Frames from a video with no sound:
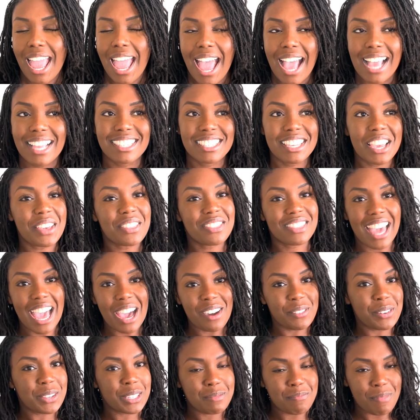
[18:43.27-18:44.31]
And so
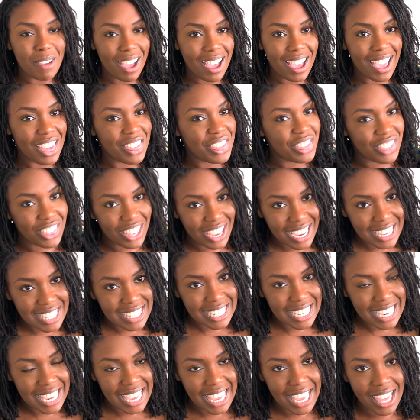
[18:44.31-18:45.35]
that was my
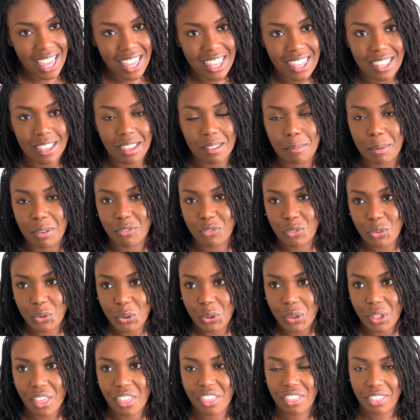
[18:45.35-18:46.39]
30
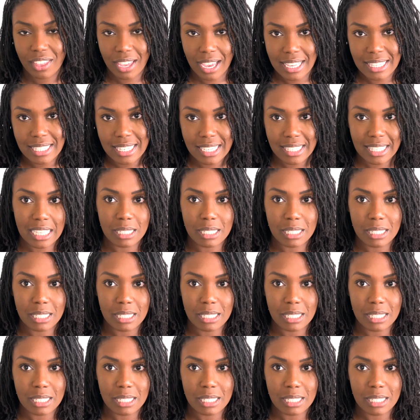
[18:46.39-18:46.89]
before 30s.